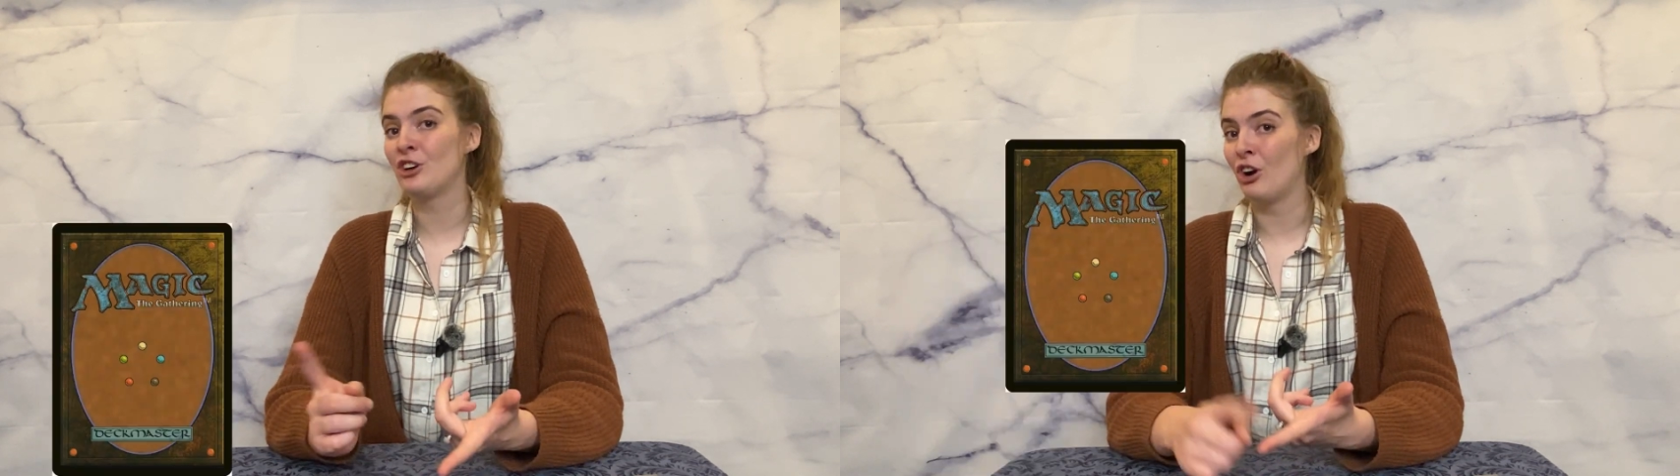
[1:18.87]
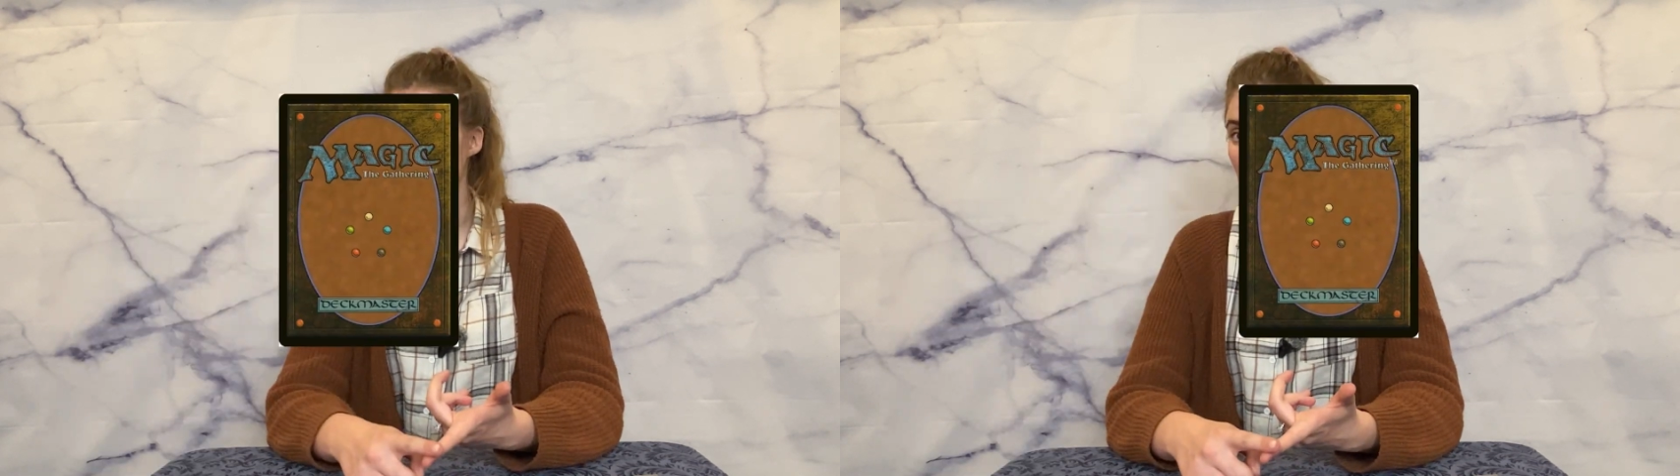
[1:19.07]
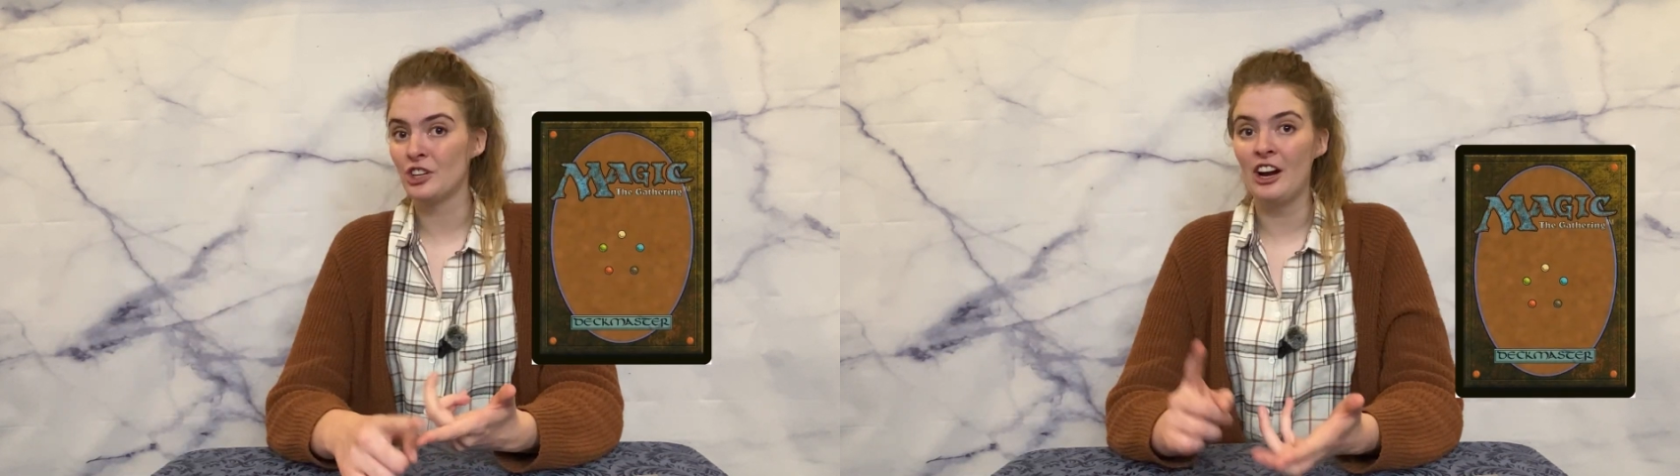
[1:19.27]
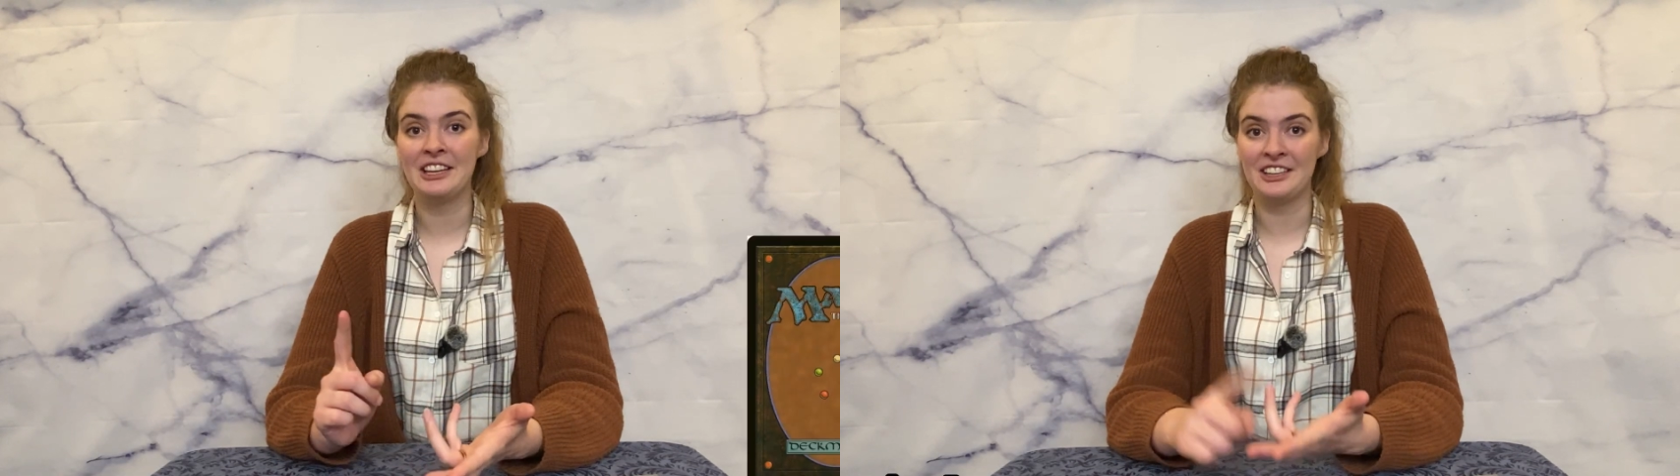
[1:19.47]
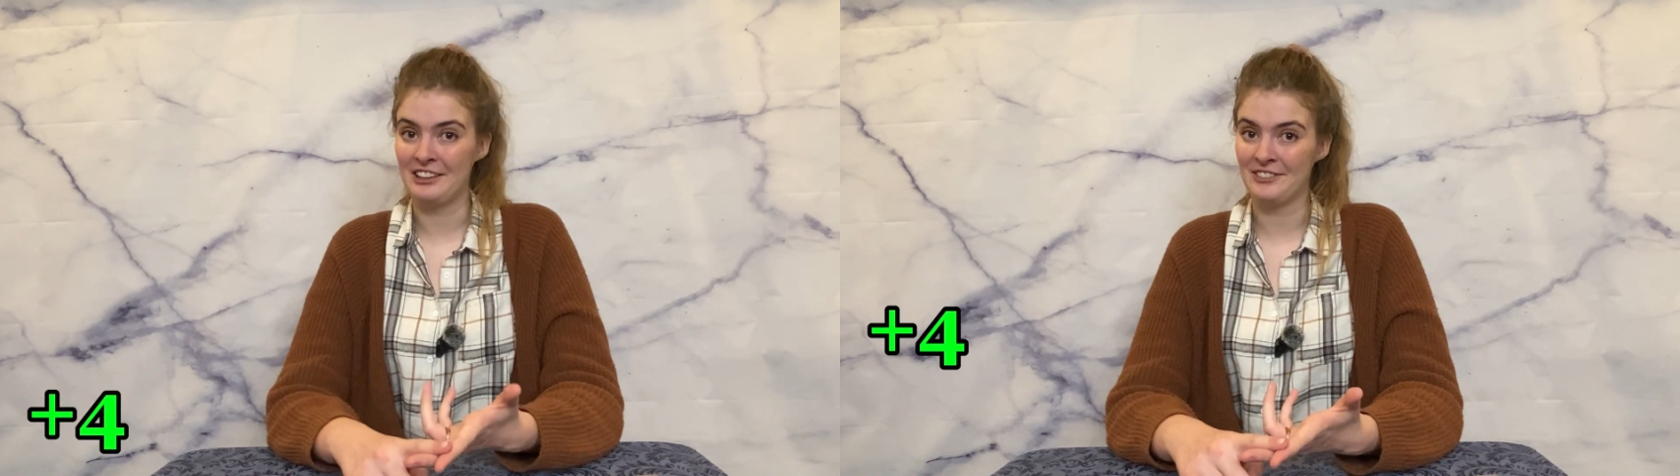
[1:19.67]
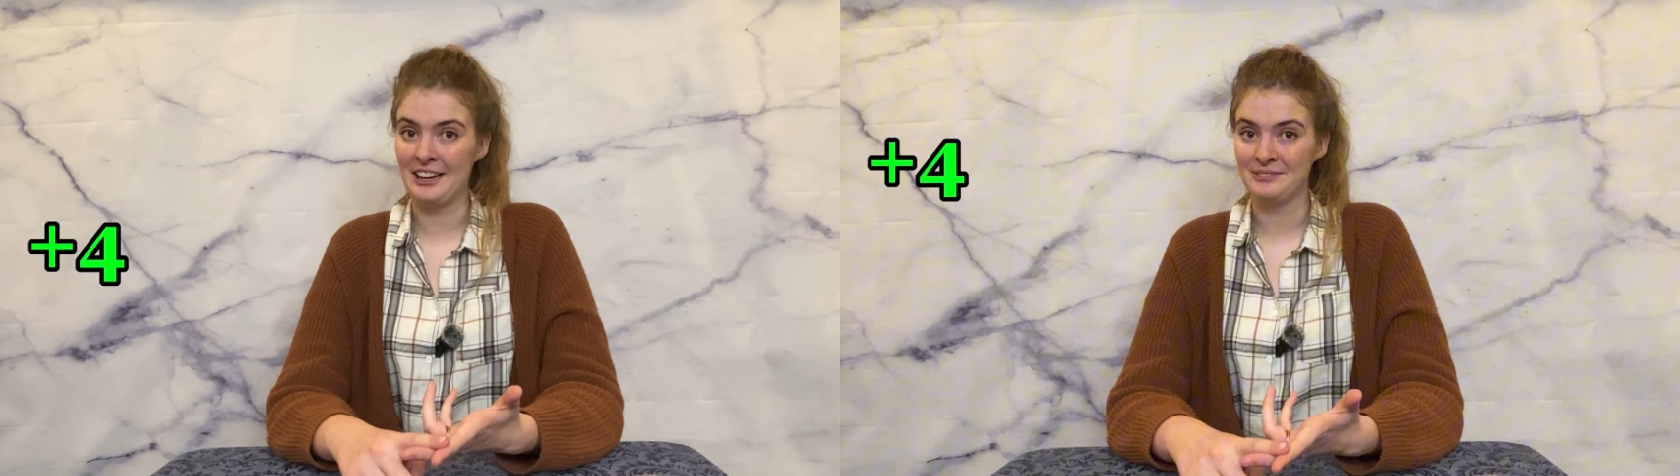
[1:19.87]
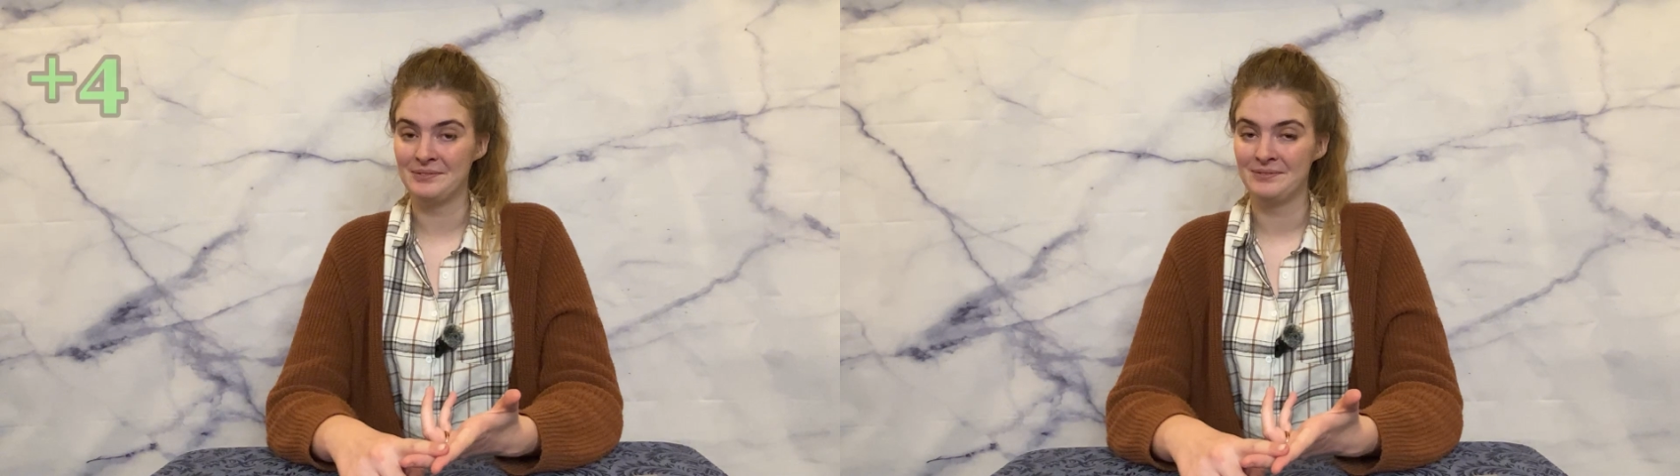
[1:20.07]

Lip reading: card draw and life gain.